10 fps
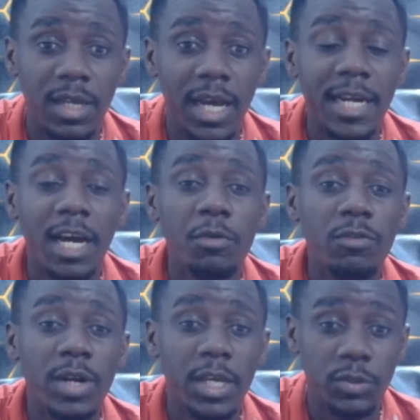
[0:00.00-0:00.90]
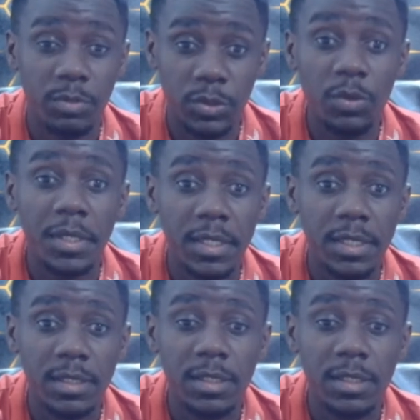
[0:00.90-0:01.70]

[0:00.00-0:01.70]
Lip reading: and how we've gone ahead to be doing,